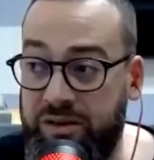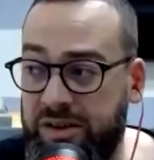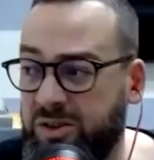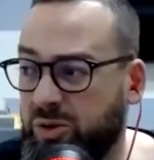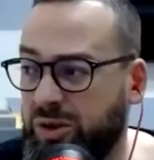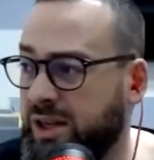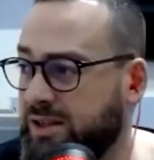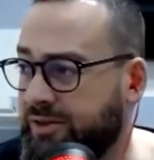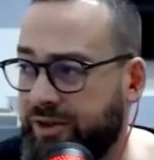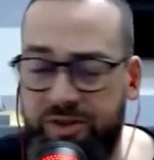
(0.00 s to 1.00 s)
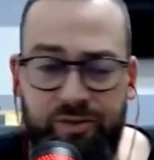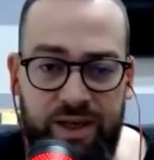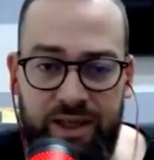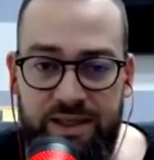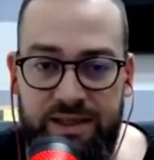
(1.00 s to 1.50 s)
there are two things first
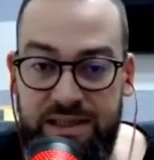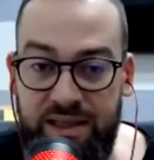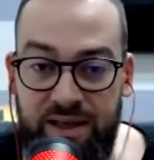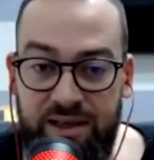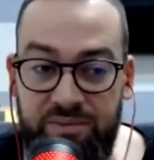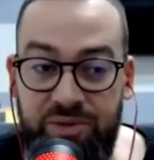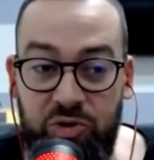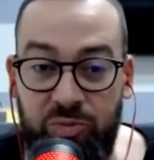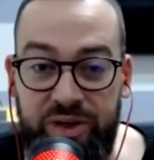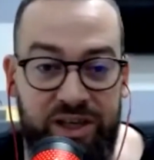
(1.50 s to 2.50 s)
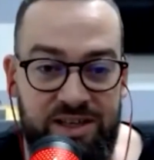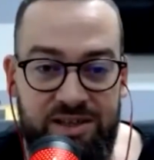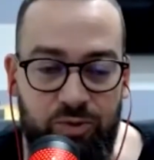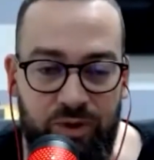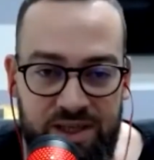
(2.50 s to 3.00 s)
one is b2b as
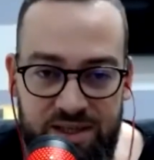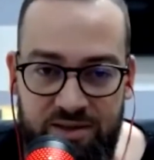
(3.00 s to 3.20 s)
it was